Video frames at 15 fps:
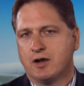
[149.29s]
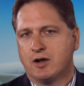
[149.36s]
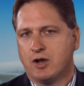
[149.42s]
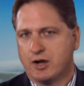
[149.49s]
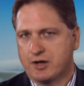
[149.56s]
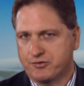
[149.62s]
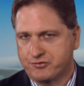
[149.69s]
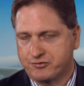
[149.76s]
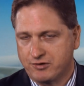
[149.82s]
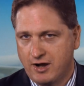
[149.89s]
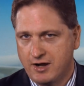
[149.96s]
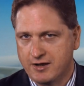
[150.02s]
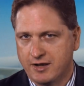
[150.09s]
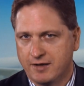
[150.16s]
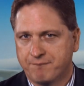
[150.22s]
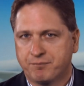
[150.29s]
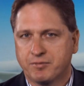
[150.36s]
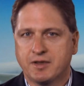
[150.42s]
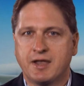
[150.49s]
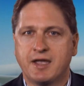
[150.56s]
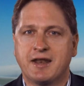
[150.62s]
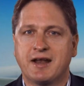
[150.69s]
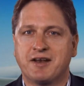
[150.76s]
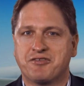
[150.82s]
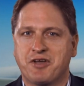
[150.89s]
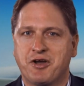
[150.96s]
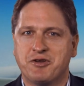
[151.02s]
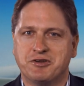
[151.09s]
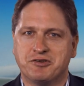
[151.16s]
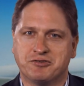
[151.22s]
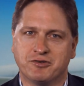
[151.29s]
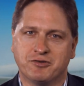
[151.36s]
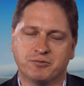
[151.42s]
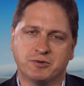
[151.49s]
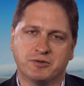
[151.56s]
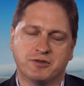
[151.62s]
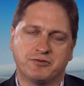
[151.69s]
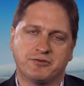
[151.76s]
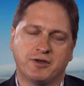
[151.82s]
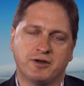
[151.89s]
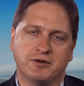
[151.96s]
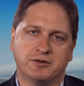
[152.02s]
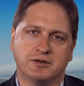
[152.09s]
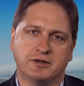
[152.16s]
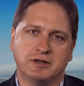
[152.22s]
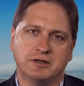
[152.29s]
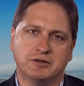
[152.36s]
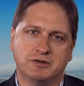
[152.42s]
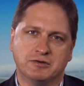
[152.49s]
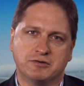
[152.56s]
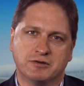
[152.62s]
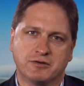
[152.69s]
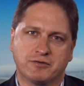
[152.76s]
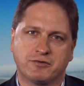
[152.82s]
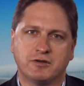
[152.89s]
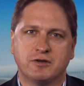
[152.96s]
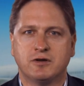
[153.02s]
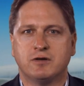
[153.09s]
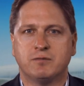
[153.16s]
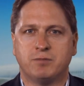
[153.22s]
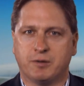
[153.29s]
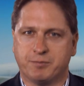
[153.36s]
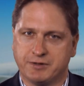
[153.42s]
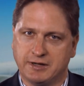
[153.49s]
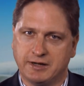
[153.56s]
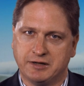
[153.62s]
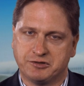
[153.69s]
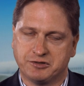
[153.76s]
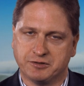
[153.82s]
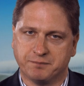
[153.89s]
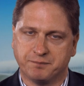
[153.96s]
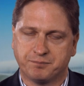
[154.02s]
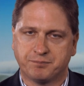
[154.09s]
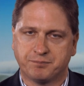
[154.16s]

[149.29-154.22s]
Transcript: Like Australia, it had its own issues with its own indigenous population.